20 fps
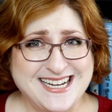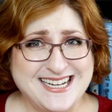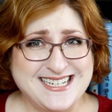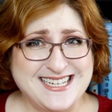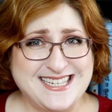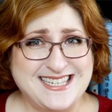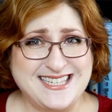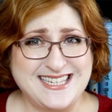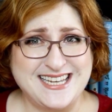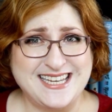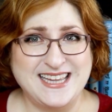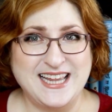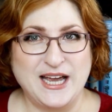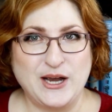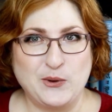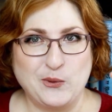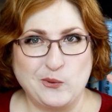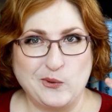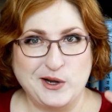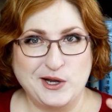to see like
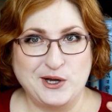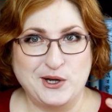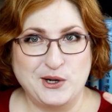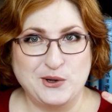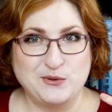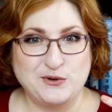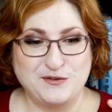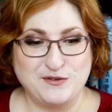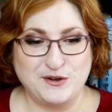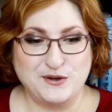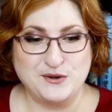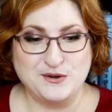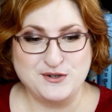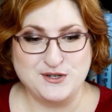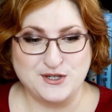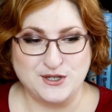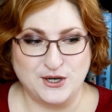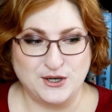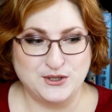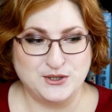real reviews
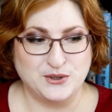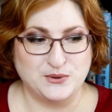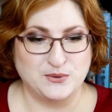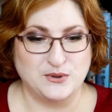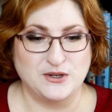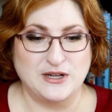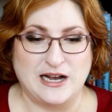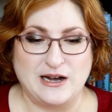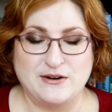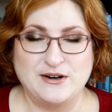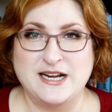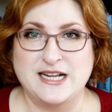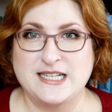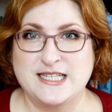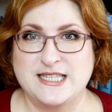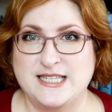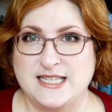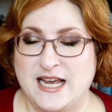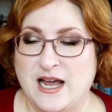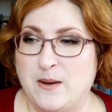start to roll out and
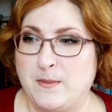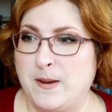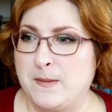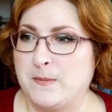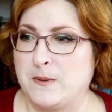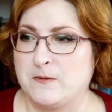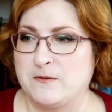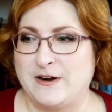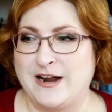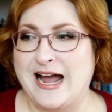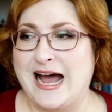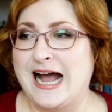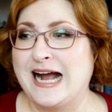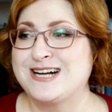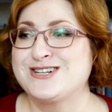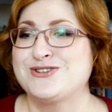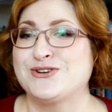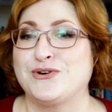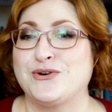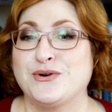see how people
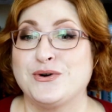react.